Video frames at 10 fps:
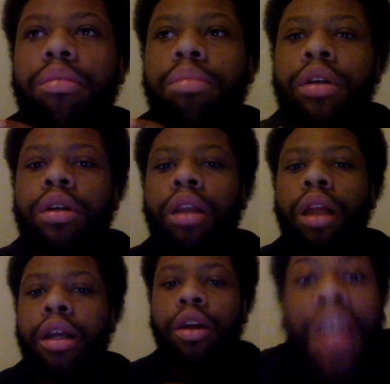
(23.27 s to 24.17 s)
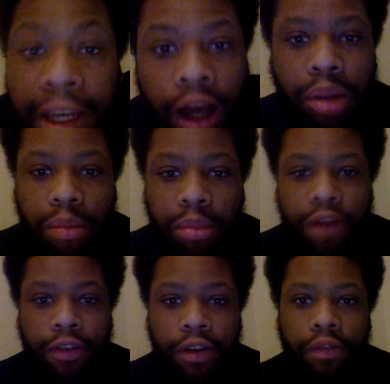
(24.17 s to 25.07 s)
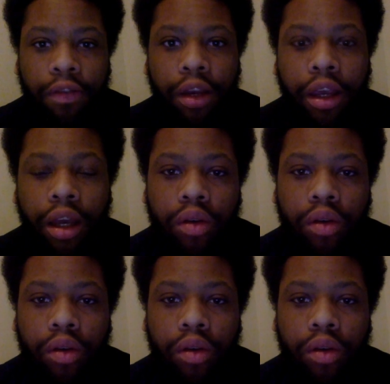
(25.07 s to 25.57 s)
but y'all need to unblock my fucking video.